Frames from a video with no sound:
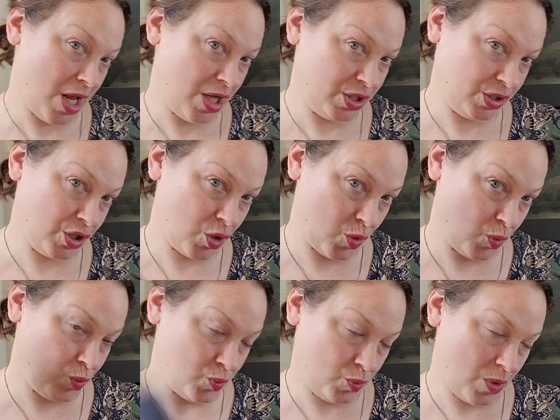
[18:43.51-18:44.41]
So
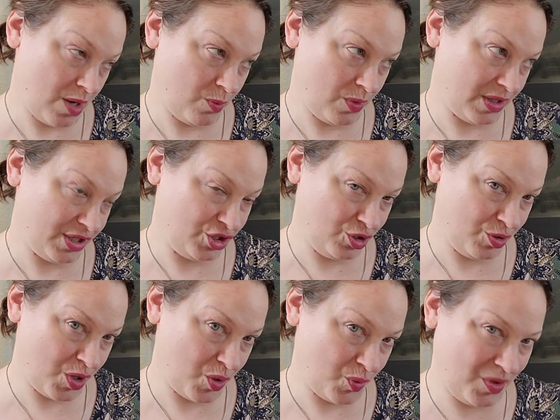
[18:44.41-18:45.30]
I will let you
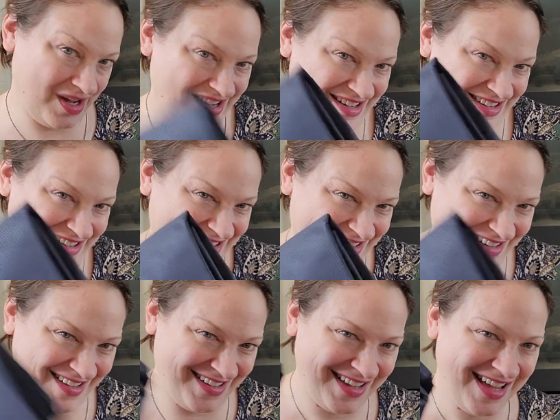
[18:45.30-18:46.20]
know.